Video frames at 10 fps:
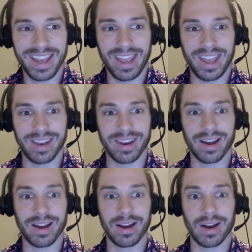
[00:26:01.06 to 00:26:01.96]
And
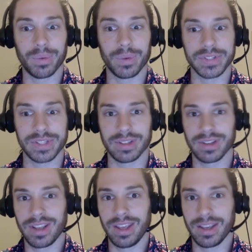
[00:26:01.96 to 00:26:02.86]

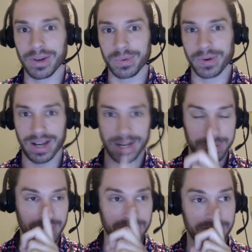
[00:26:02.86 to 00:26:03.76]
he got right up
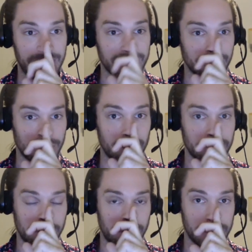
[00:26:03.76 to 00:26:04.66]
in my face, got nose
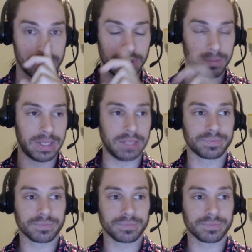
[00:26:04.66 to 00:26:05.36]
to nose with me,